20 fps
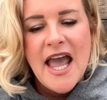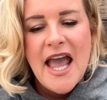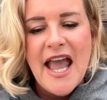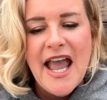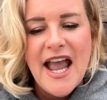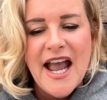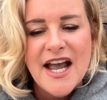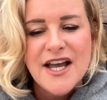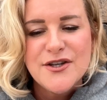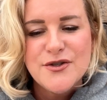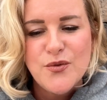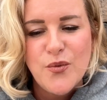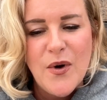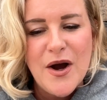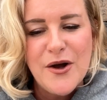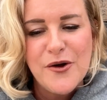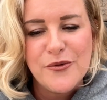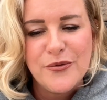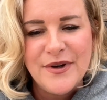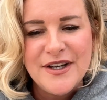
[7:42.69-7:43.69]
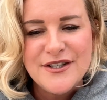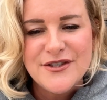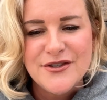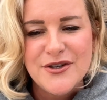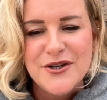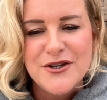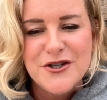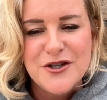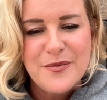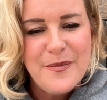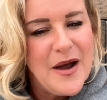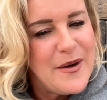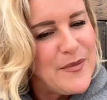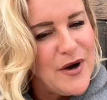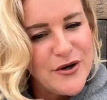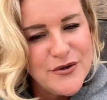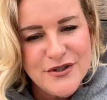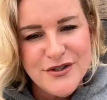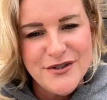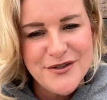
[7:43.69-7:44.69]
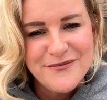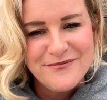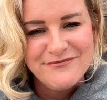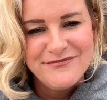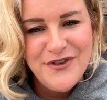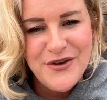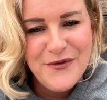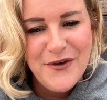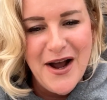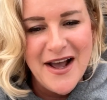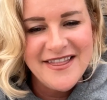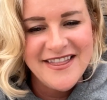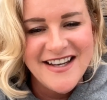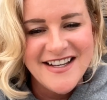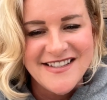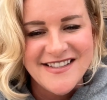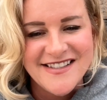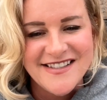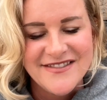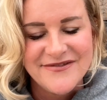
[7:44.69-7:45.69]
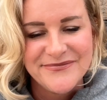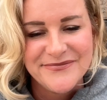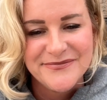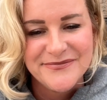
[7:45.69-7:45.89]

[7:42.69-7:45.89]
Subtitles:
and well-researched memos. You've got this.